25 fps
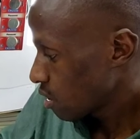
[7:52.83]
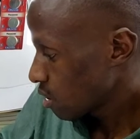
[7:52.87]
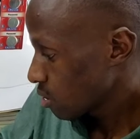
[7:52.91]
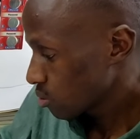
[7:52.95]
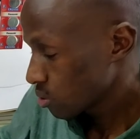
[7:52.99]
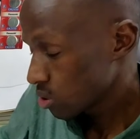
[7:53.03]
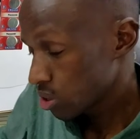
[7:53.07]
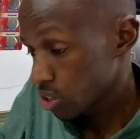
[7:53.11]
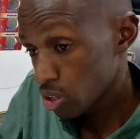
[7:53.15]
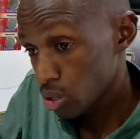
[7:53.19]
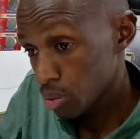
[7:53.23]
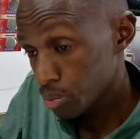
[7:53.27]

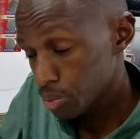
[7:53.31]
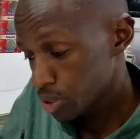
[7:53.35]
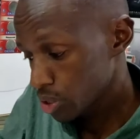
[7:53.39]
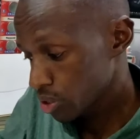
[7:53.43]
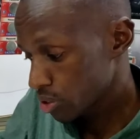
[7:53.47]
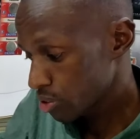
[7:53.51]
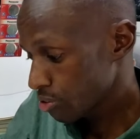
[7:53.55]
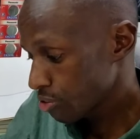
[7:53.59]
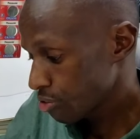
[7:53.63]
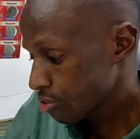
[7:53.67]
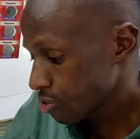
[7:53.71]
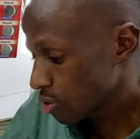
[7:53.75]
with the
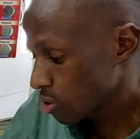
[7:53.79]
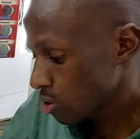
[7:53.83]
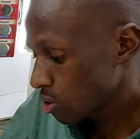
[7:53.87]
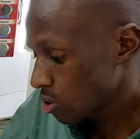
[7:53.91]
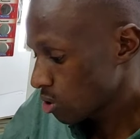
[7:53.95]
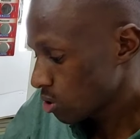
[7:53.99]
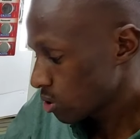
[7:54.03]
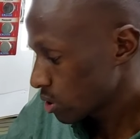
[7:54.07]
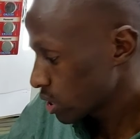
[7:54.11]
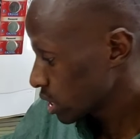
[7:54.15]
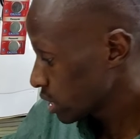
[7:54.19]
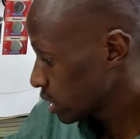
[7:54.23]
option
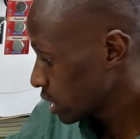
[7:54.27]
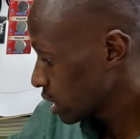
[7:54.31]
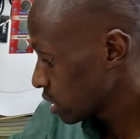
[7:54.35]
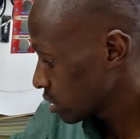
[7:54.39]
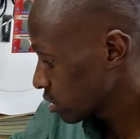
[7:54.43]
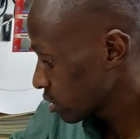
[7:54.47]
for red eye